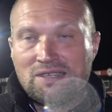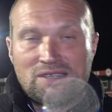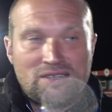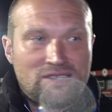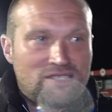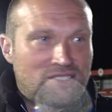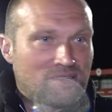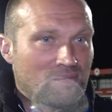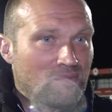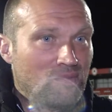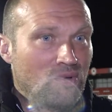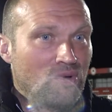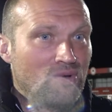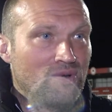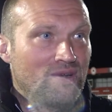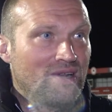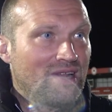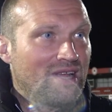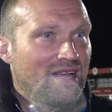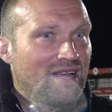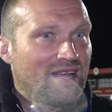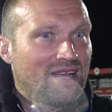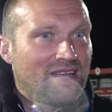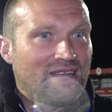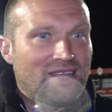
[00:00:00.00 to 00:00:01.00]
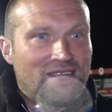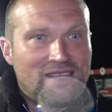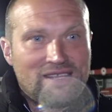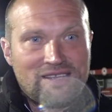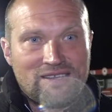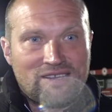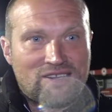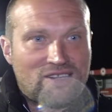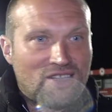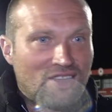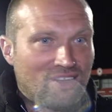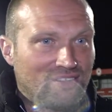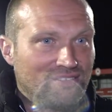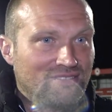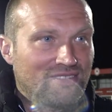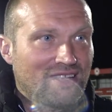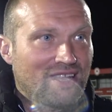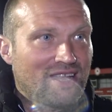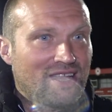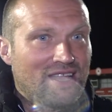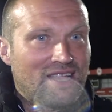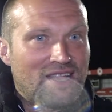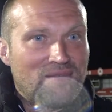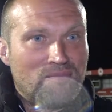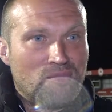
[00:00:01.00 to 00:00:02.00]
Simone,
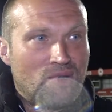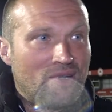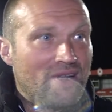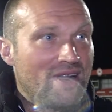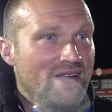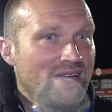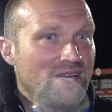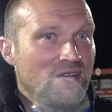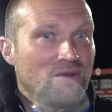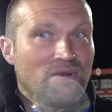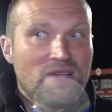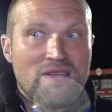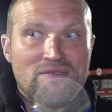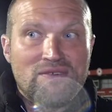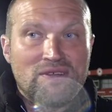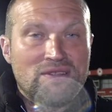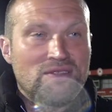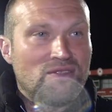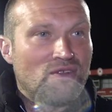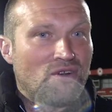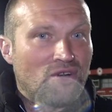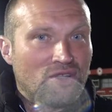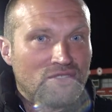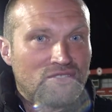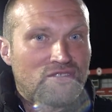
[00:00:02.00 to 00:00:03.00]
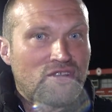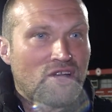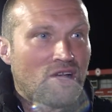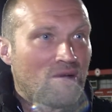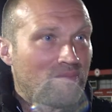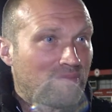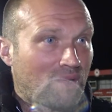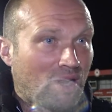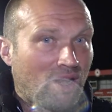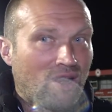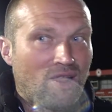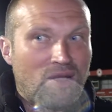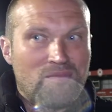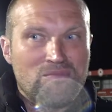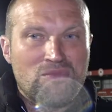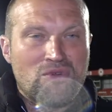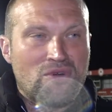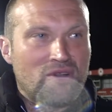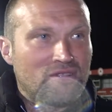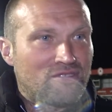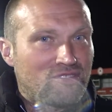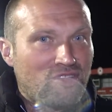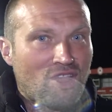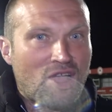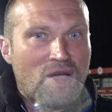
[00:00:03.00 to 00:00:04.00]
Conte, Mourinho even, they're on top club,
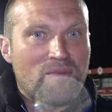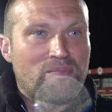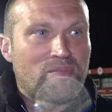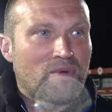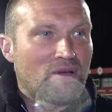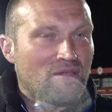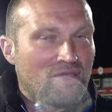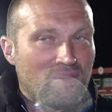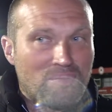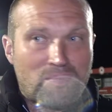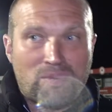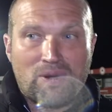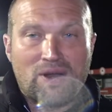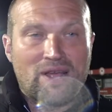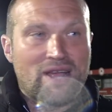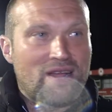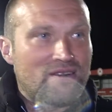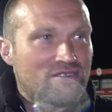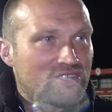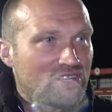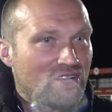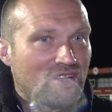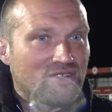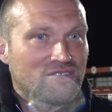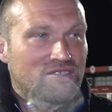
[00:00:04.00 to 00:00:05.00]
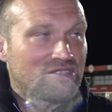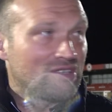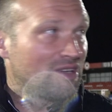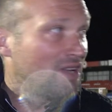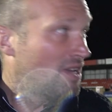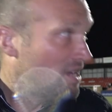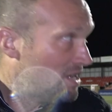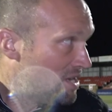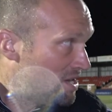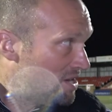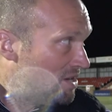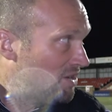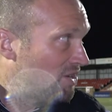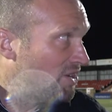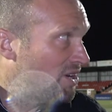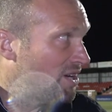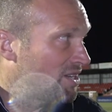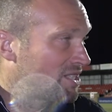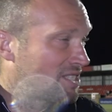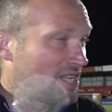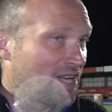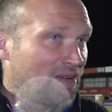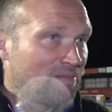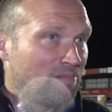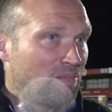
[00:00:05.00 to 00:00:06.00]
they're on top of the players constantly. You
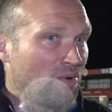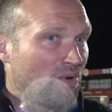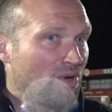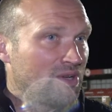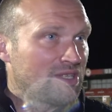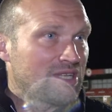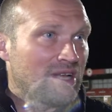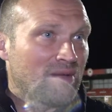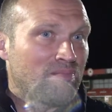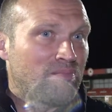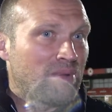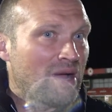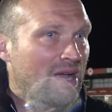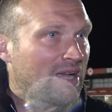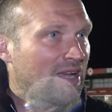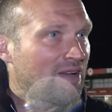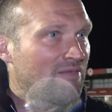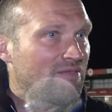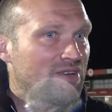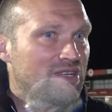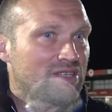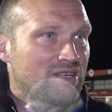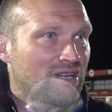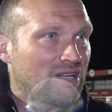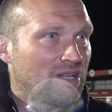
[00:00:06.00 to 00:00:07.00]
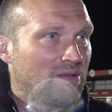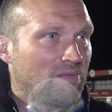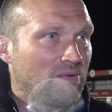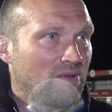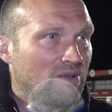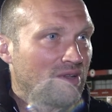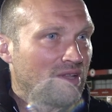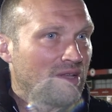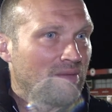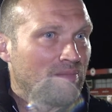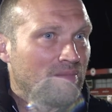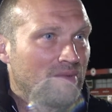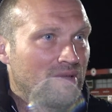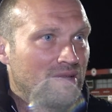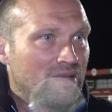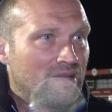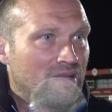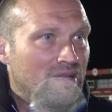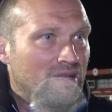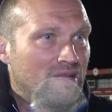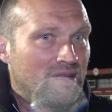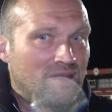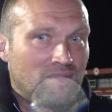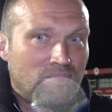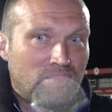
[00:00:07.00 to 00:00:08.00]
ask them boys, I'll back every single one of them.
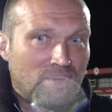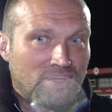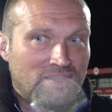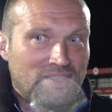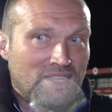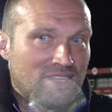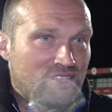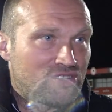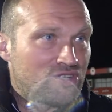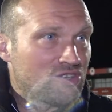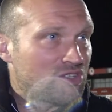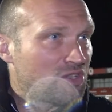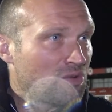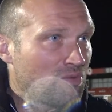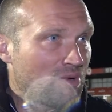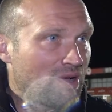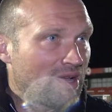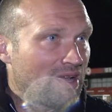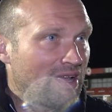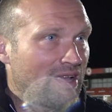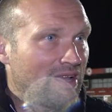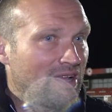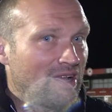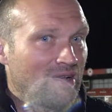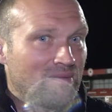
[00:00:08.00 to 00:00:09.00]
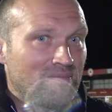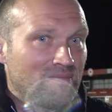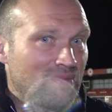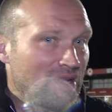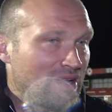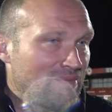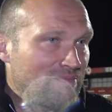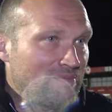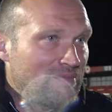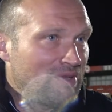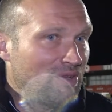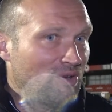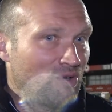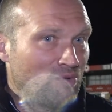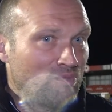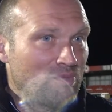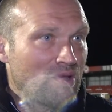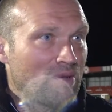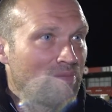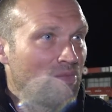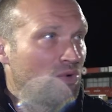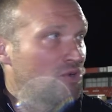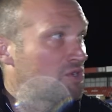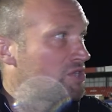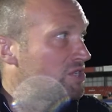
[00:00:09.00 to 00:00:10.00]
But that's just the way I am. You know,
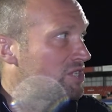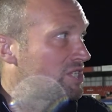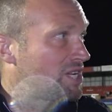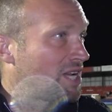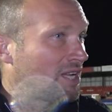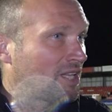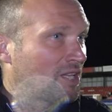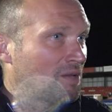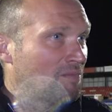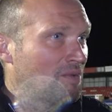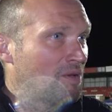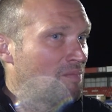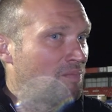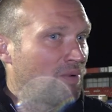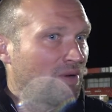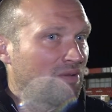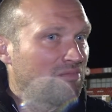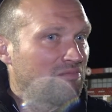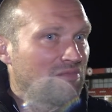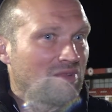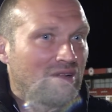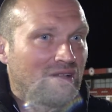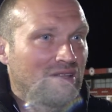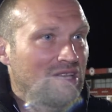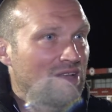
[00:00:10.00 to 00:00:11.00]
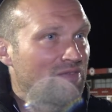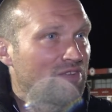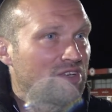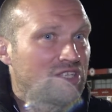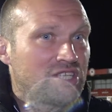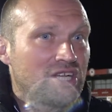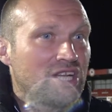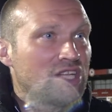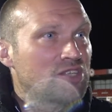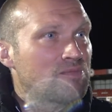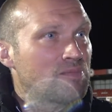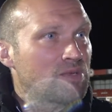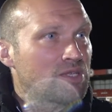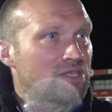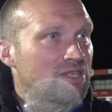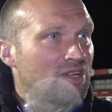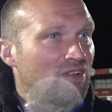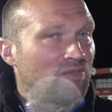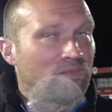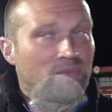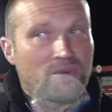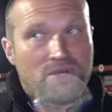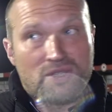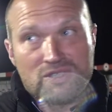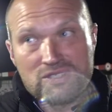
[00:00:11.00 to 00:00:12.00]
my emotions get to me, but I'll never change
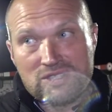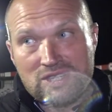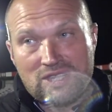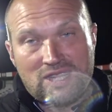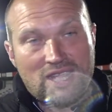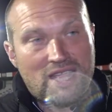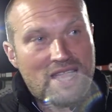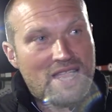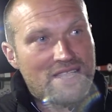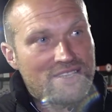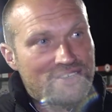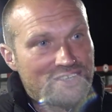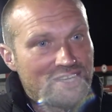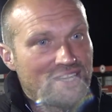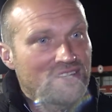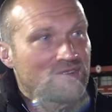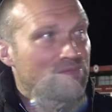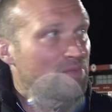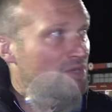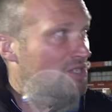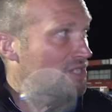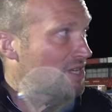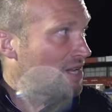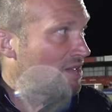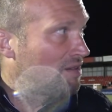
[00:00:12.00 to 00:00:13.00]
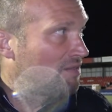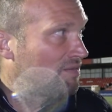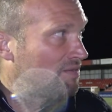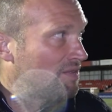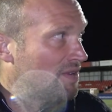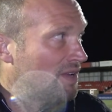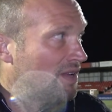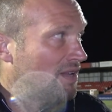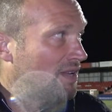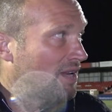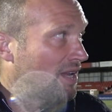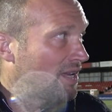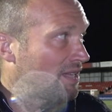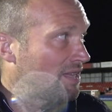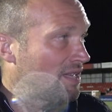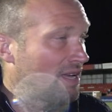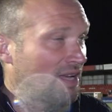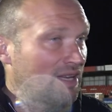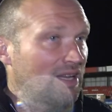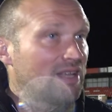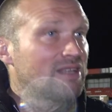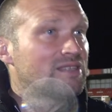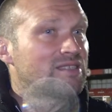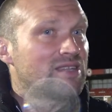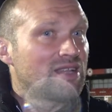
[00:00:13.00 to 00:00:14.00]
myself, because the day I change myself like
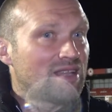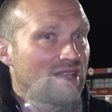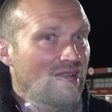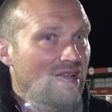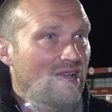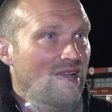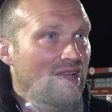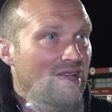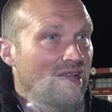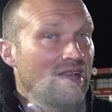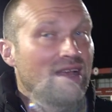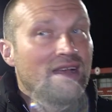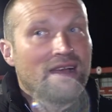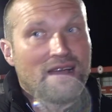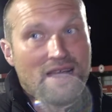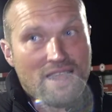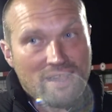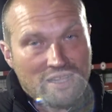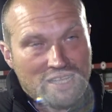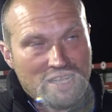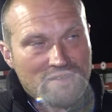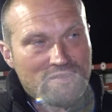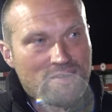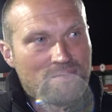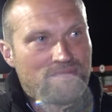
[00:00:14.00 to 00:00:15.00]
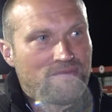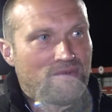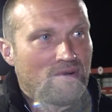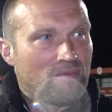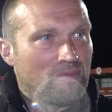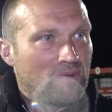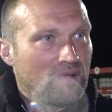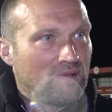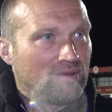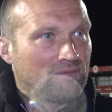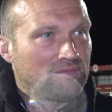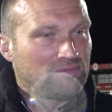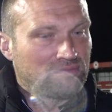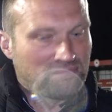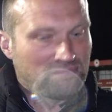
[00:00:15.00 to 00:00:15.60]
that is the day I'll give up football.